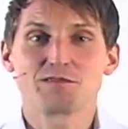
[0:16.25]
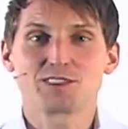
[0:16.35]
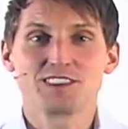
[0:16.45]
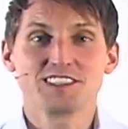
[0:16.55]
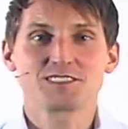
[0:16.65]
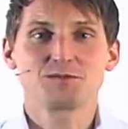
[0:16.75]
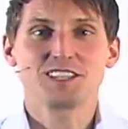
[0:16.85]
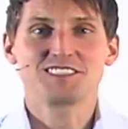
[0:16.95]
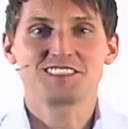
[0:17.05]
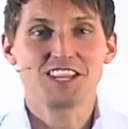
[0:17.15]
for this
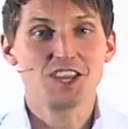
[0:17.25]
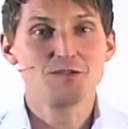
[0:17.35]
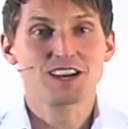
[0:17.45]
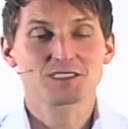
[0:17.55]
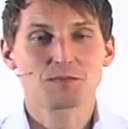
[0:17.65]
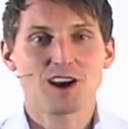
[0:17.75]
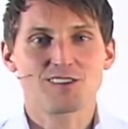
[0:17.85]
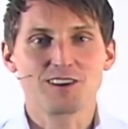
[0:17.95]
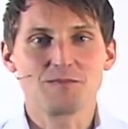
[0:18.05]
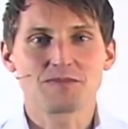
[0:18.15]
week's UX
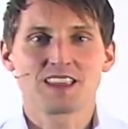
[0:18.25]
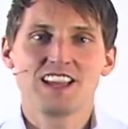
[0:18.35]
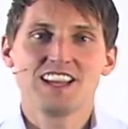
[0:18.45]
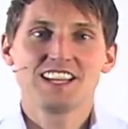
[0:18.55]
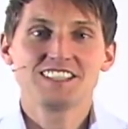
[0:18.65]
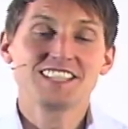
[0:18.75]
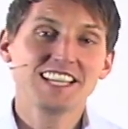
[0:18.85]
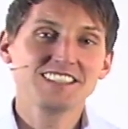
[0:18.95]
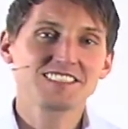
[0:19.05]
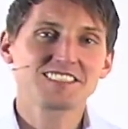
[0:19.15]
Power Up. In
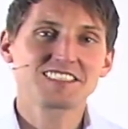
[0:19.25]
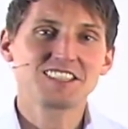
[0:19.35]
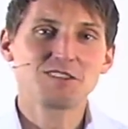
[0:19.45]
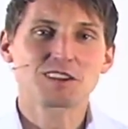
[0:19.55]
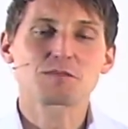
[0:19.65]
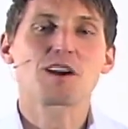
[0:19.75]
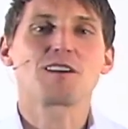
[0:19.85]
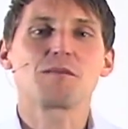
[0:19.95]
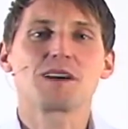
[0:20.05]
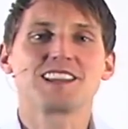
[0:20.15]
today's UX
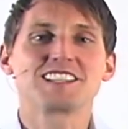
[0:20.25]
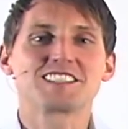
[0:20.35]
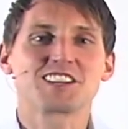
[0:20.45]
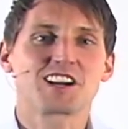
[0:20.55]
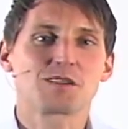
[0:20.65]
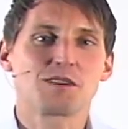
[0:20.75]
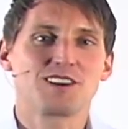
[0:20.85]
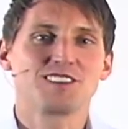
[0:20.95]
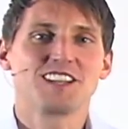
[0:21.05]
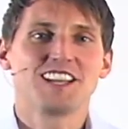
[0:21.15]
Power Up, I'd like to talk
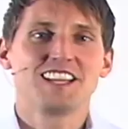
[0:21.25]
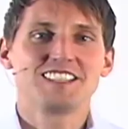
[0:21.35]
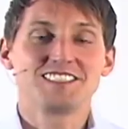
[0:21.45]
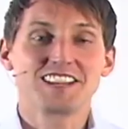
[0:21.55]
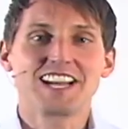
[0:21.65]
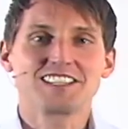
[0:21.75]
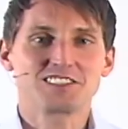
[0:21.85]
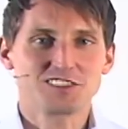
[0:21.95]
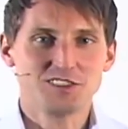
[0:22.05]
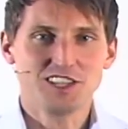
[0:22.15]
about design
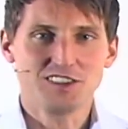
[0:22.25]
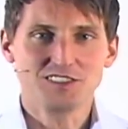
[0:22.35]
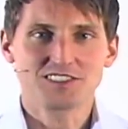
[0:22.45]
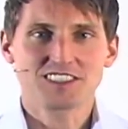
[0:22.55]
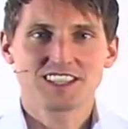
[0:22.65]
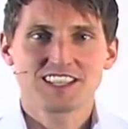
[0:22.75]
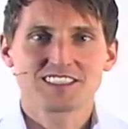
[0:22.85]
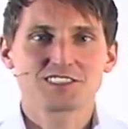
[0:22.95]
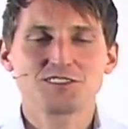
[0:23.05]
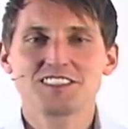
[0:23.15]
studios.
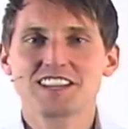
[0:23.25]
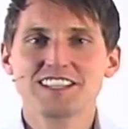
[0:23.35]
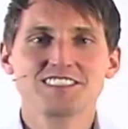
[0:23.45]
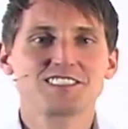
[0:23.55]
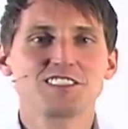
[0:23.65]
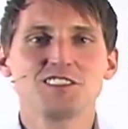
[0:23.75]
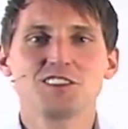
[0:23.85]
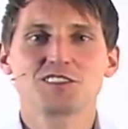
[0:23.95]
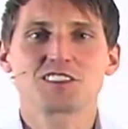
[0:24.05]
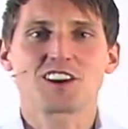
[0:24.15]
So design
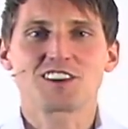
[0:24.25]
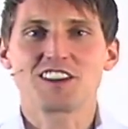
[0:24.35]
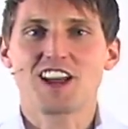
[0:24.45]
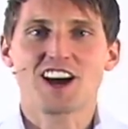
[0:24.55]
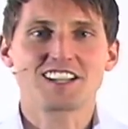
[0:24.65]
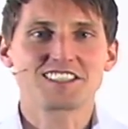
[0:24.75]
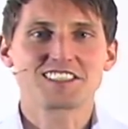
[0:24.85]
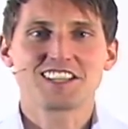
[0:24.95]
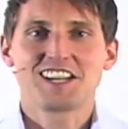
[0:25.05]
studios are not